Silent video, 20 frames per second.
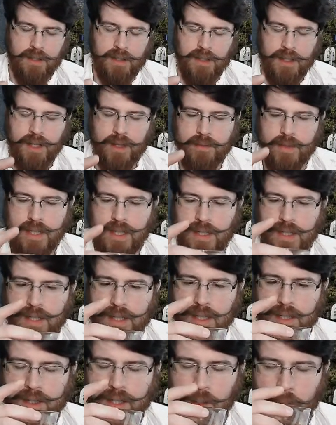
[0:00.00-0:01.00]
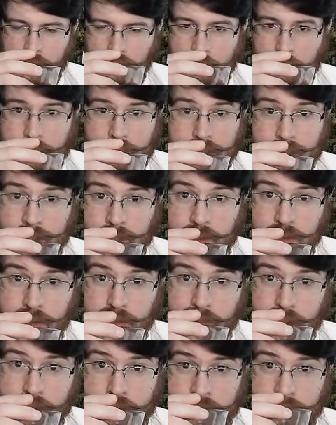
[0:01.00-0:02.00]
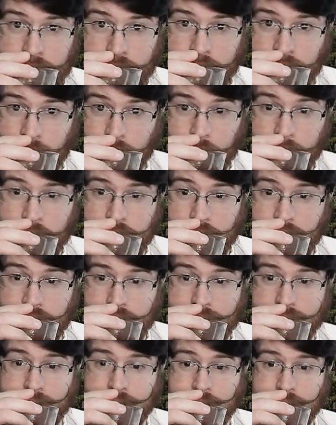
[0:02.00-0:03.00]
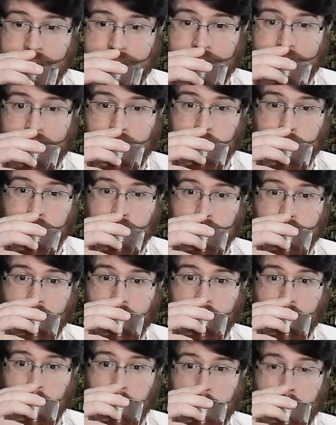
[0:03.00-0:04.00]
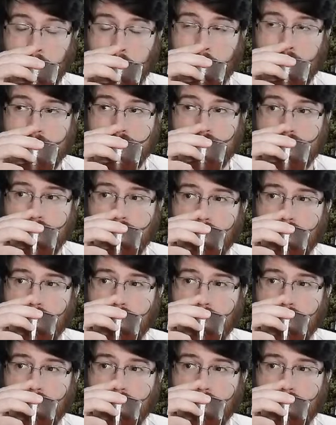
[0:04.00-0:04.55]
mean, there might be a universe in which this is a thing you would drink on purpose.